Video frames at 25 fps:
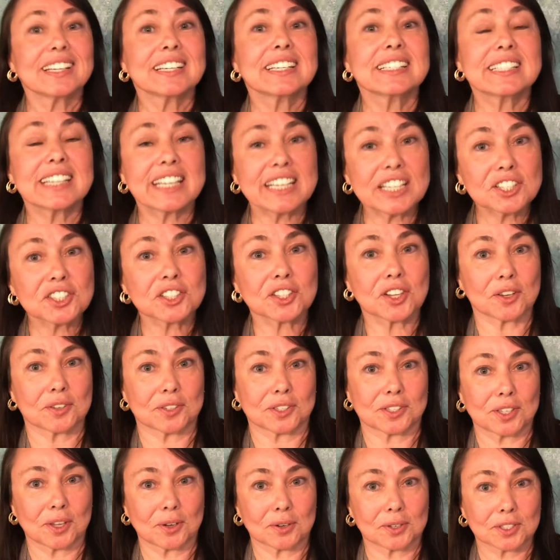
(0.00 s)
Teach those
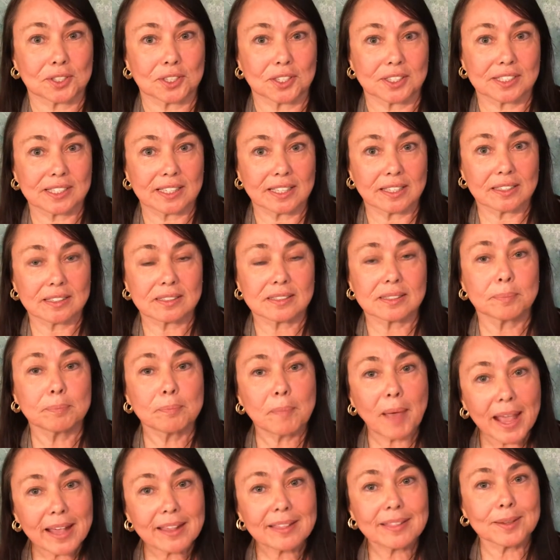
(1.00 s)
social skills,
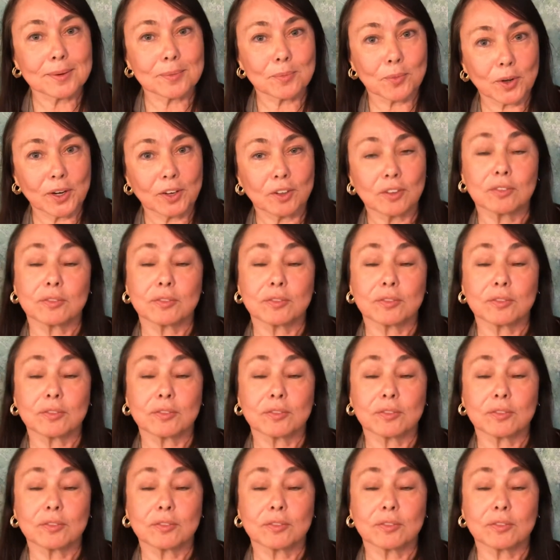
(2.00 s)
make them real